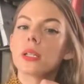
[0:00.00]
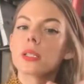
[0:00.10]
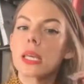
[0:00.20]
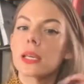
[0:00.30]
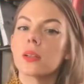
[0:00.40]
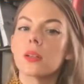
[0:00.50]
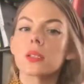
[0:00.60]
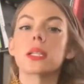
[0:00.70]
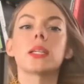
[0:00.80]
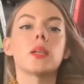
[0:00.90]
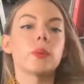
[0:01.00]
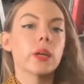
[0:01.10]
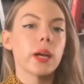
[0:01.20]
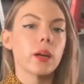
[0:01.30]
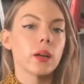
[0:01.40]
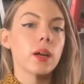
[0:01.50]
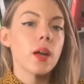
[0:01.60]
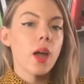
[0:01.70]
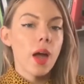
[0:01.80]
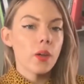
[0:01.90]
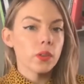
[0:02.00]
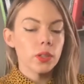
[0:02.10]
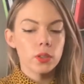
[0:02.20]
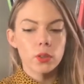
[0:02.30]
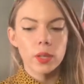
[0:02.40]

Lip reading: tangles and keep your hair healthier during